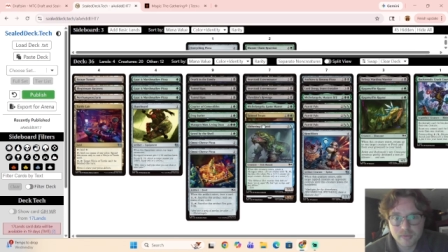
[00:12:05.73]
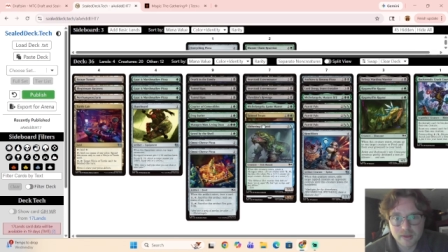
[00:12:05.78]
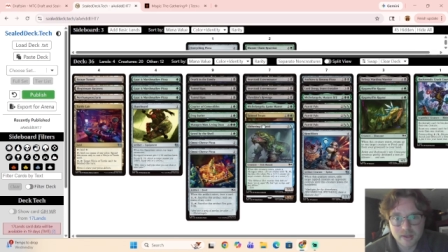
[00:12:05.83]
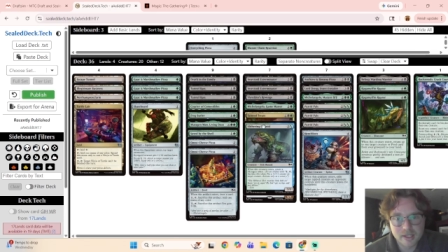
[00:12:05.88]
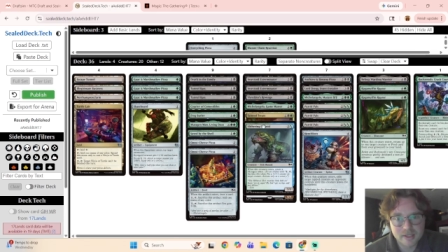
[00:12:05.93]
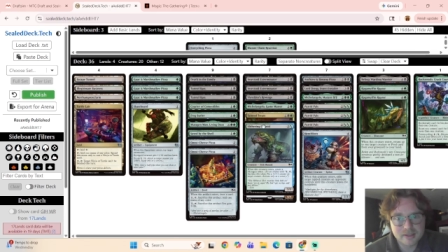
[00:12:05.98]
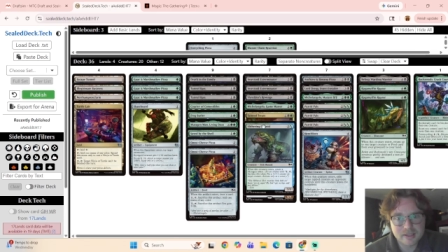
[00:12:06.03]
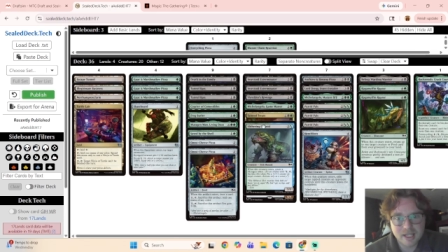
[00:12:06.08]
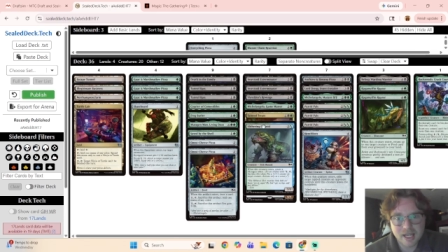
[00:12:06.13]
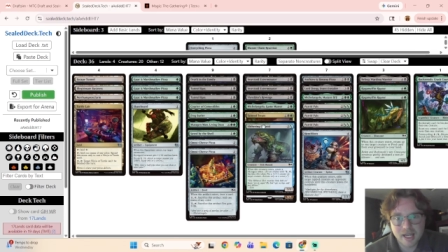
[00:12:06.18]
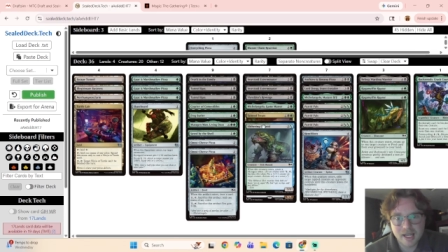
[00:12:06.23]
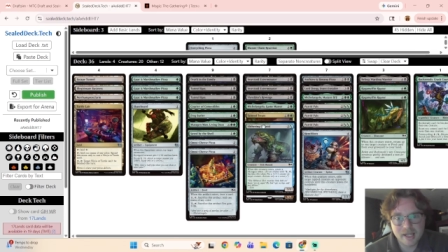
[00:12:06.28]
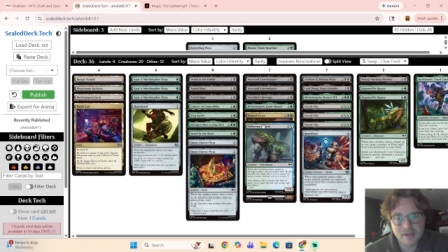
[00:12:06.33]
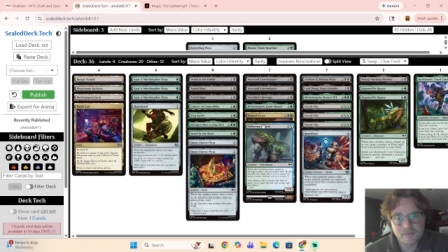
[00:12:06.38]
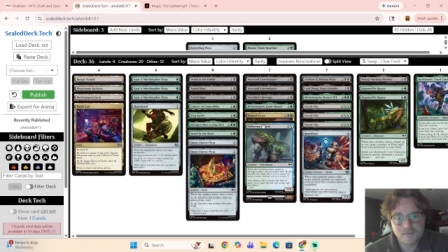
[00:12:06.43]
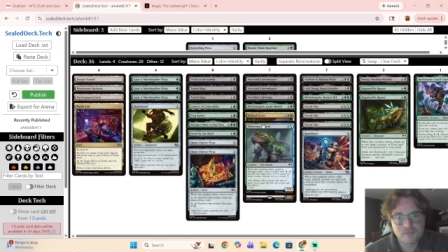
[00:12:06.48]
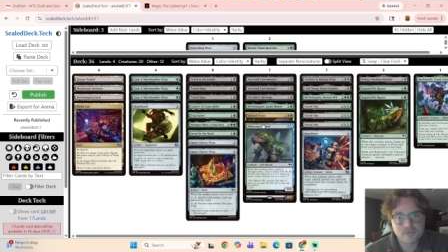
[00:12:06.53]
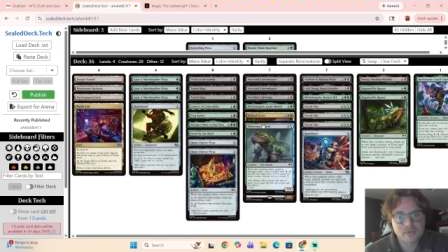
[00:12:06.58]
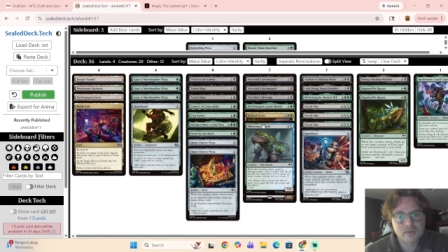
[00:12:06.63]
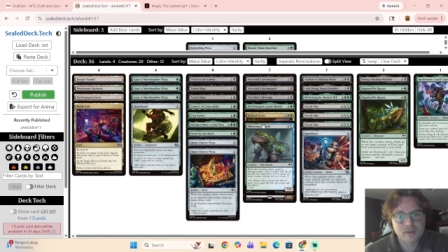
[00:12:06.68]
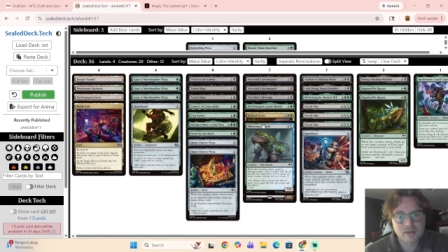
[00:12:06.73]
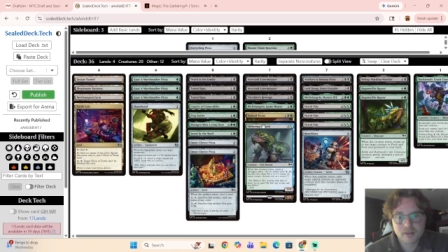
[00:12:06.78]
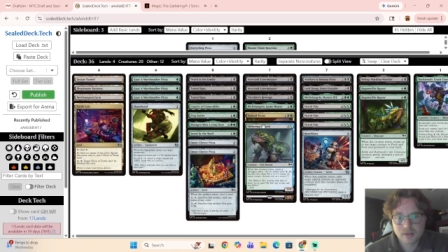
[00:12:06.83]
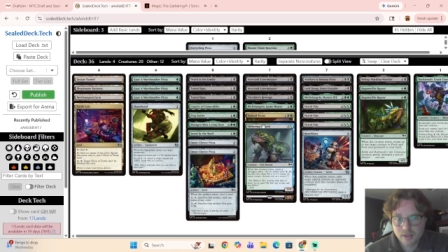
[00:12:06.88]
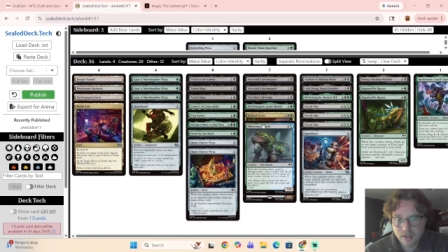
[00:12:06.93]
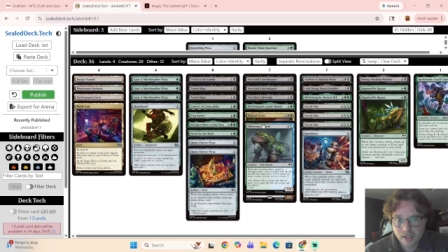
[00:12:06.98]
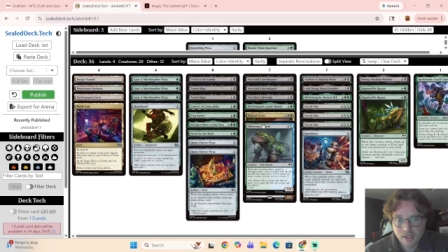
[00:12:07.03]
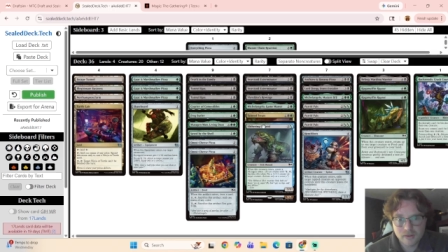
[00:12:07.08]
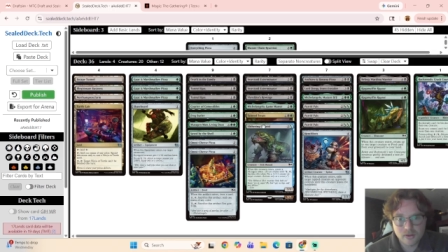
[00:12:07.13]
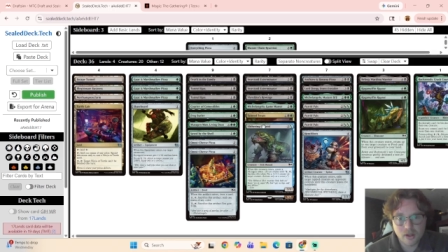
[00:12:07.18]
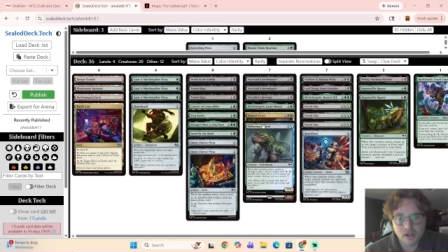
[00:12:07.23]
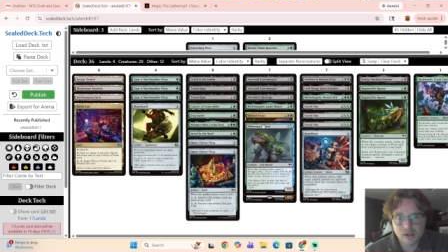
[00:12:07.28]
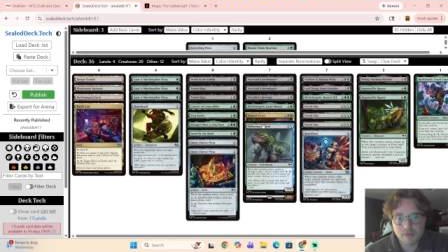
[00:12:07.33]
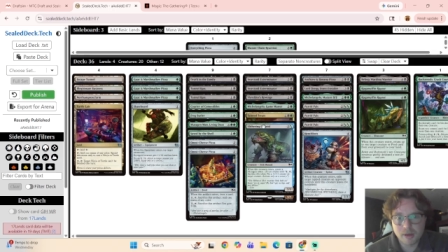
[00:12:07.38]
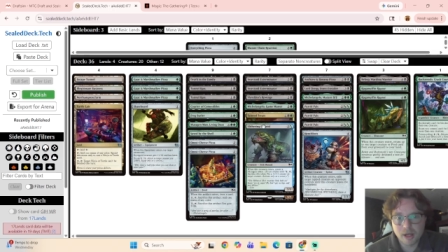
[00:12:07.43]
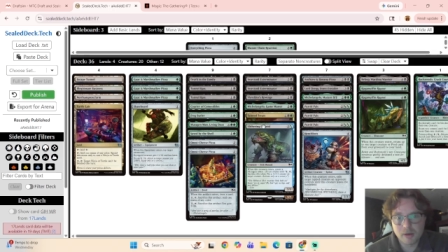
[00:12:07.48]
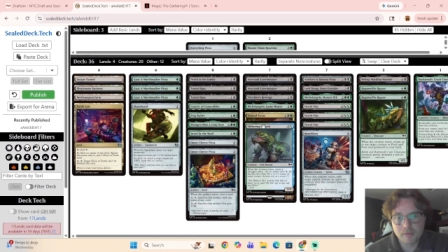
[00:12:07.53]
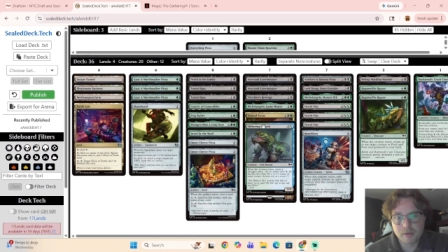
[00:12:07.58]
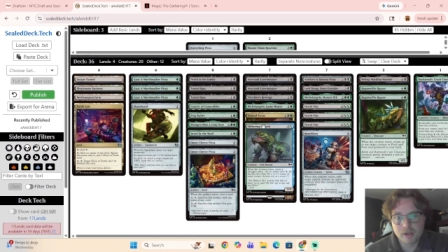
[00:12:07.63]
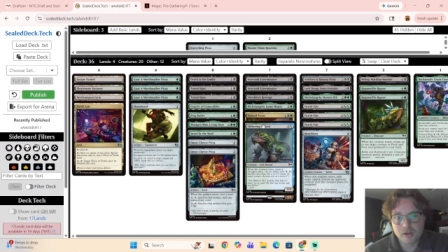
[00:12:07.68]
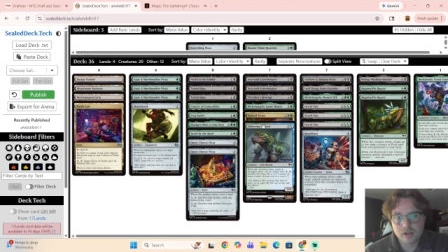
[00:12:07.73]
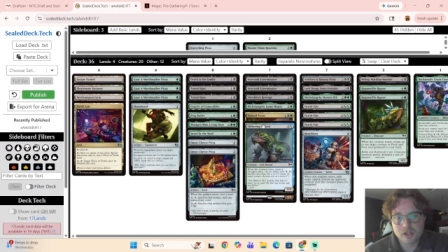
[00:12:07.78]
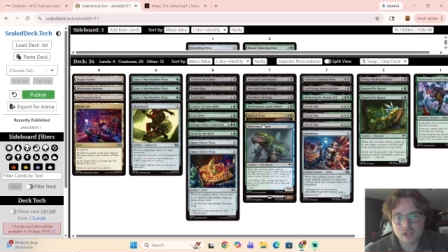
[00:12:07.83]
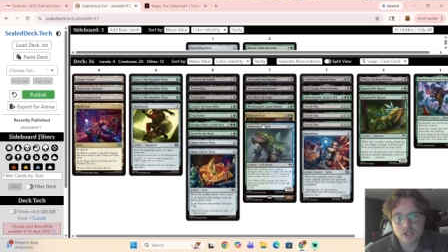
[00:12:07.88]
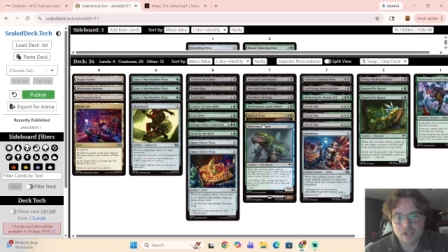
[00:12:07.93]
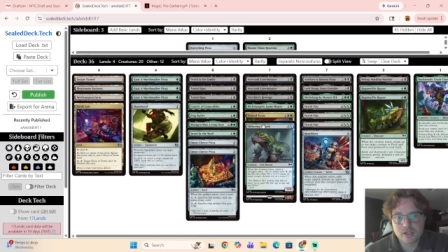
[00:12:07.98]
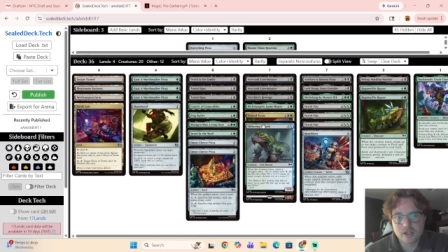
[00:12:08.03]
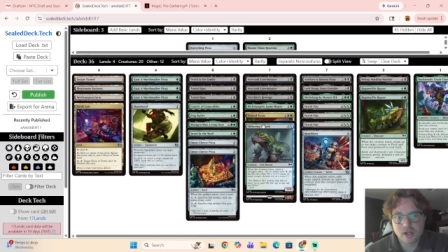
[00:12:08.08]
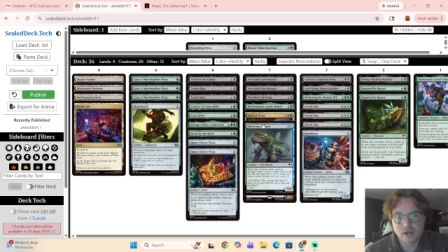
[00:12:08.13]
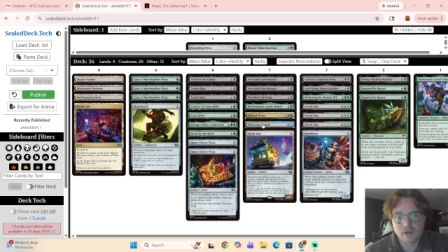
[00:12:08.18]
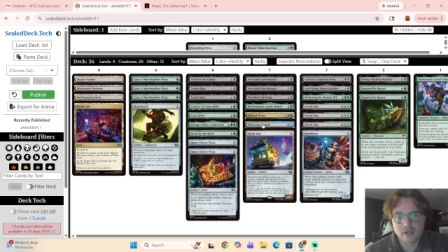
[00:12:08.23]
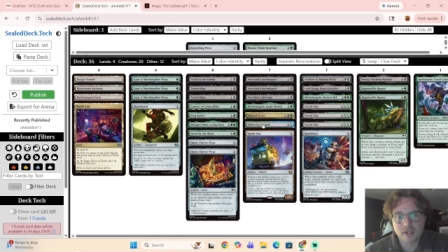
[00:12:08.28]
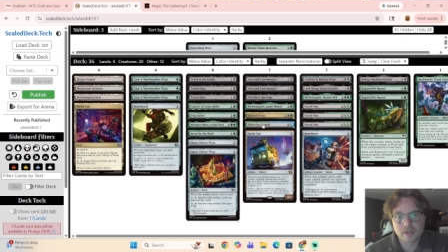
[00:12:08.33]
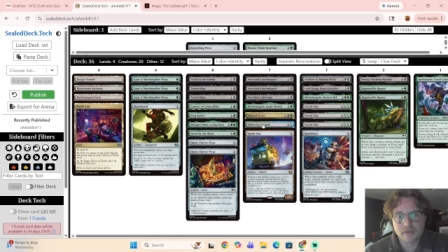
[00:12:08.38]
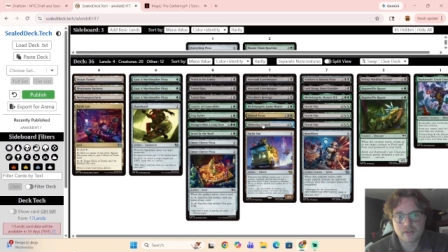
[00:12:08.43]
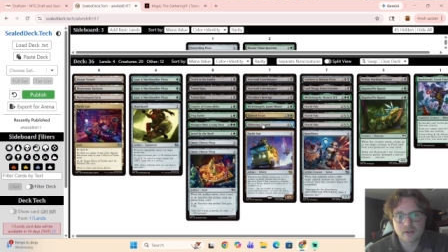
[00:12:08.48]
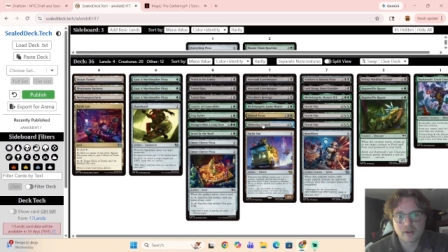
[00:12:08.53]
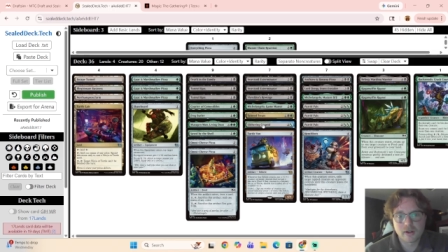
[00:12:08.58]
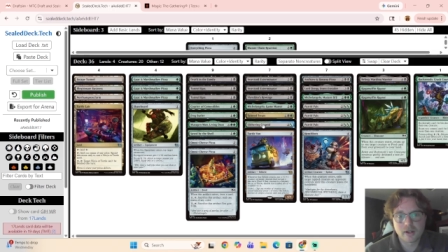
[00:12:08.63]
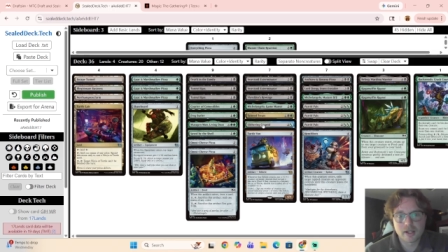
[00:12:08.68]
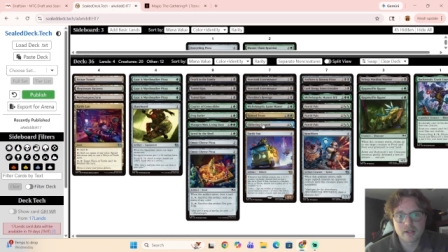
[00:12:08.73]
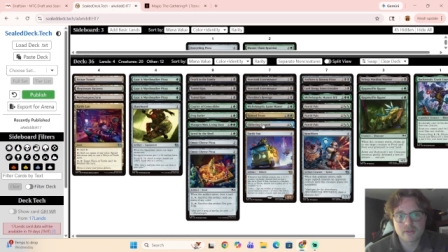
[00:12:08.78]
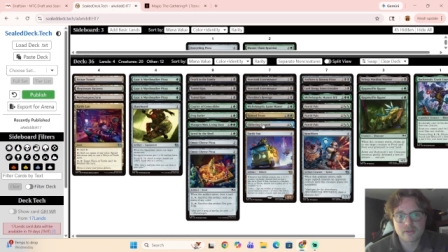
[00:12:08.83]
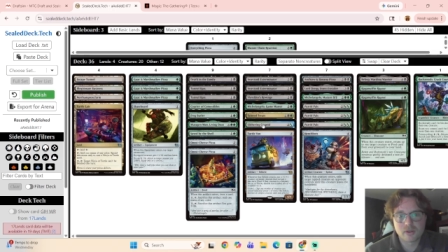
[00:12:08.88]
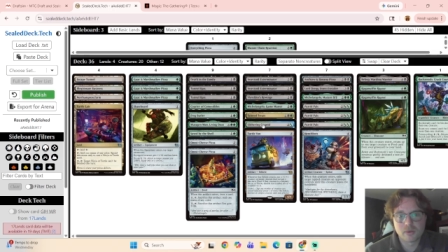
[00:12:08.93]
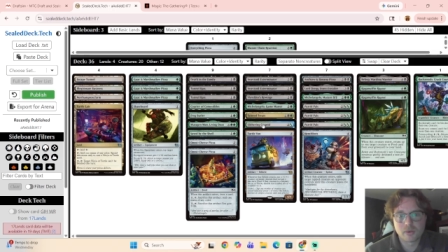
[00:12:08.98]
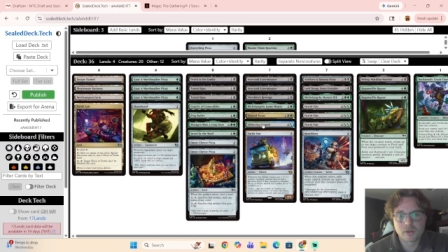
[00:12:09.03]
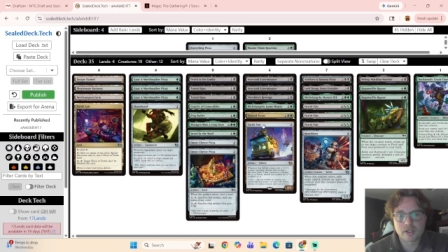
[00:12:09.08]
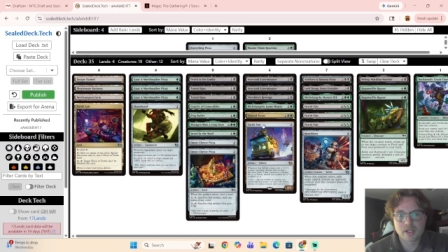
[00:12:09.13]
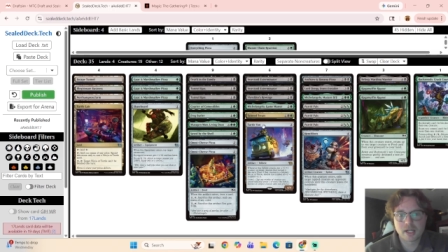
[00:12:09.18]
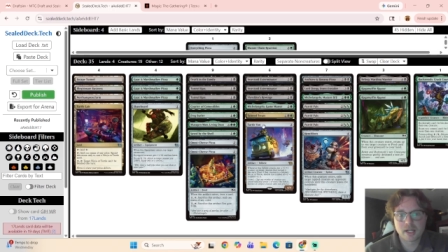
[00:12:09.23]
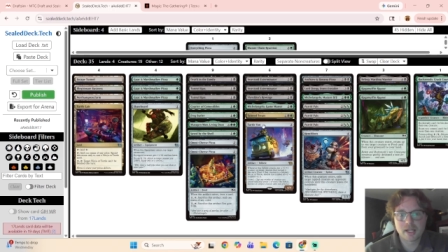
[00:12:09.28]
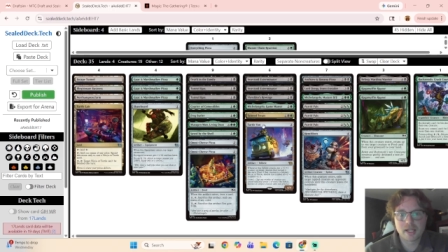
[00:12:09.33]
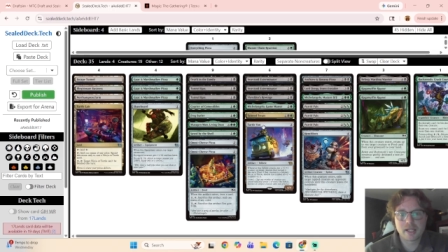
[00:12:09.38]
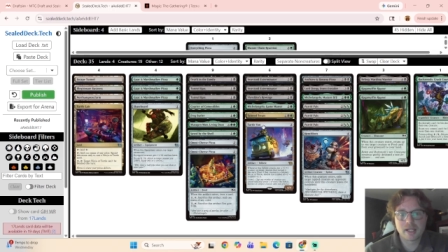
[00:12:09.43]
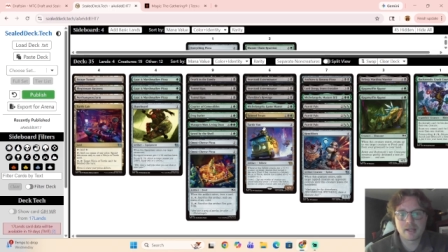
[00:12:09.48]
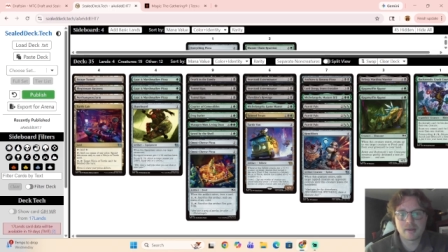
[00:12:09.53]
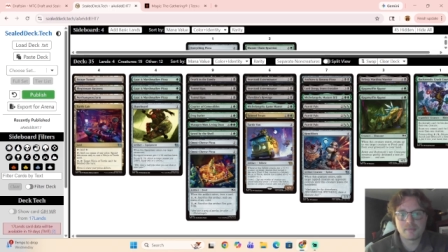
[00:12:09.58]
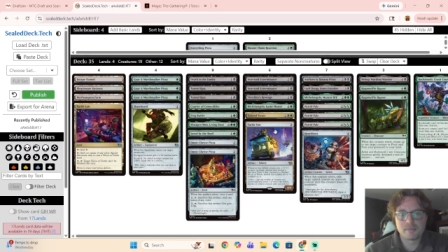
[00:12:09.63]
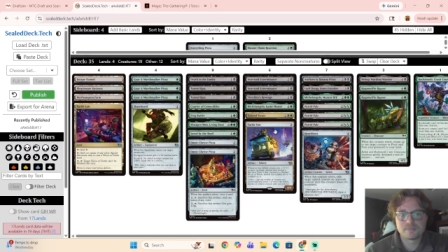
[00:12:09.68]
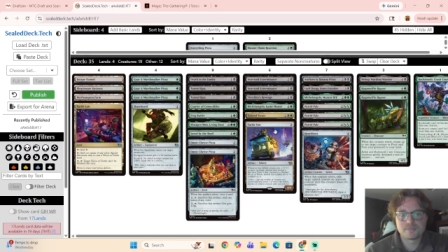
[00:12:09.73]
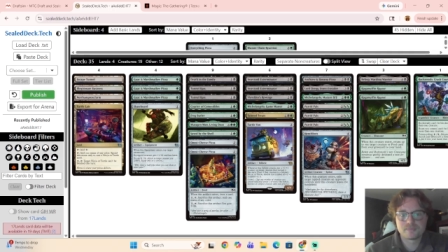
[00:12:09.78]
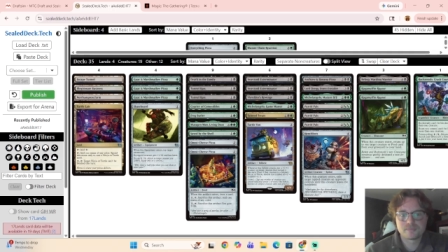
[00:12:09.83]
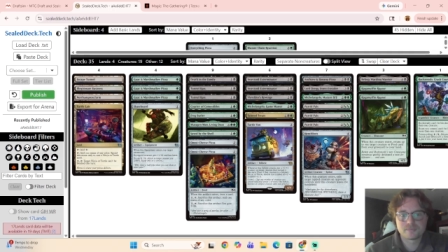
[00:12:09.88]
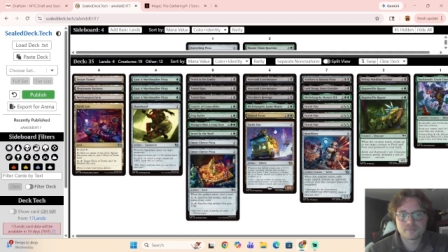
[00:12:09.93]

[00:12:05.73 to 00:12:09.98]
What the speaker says: This guy is all about mutagen tokens. All right, so we'll cut him.